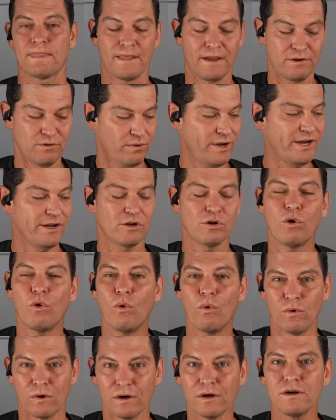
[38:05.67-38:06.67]
a great
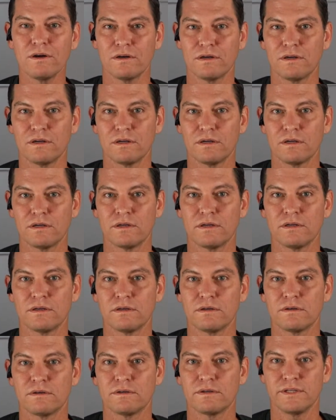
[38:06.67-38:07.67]
core
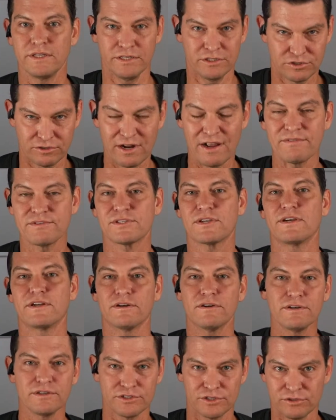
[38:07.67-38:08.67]
in Travis
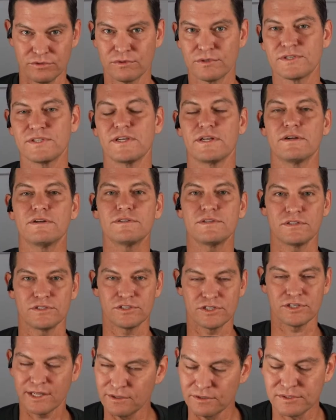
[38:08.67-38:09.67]
Hunter and Shador Sanders and
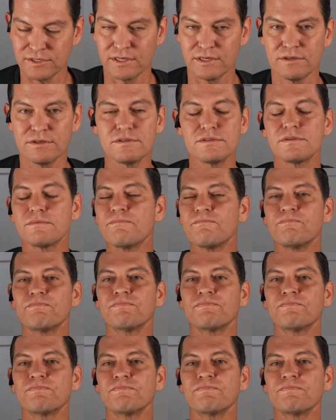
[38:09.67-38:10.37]
Shiloh Sanders.